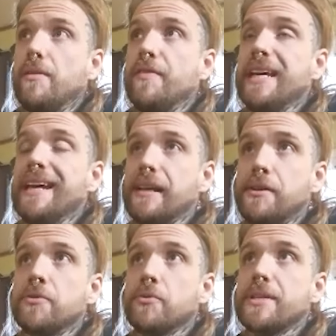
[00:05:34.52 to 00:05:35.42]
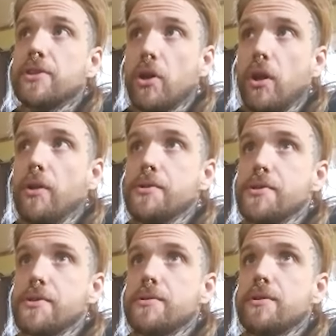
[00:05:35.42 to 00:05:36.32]
the end
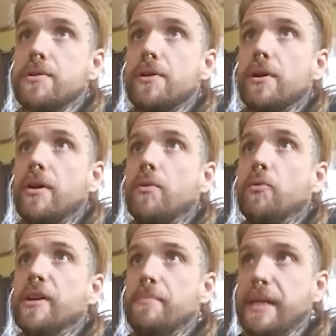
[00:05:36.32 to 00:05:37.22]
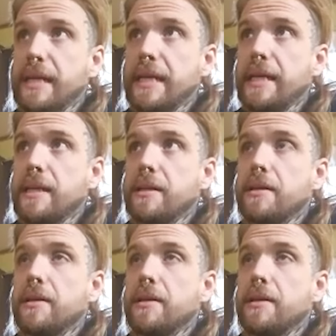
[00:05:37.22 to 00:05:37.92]
result would be,